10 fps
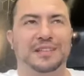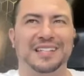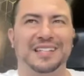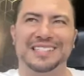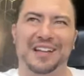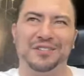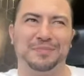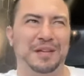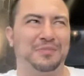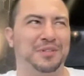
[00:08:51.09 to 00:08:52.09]
That sounds
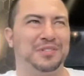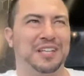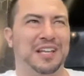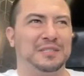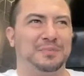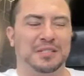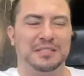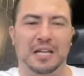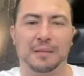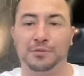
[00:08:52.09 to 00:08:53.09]
bad when you say it,
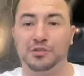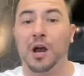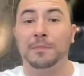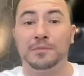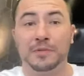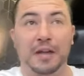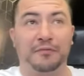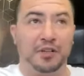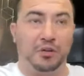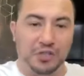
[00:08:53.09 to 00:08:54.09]
but I'm prescribed
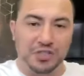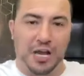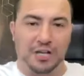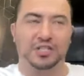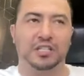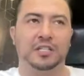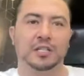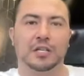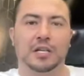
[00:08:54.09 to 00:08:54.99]
modafinil, which actually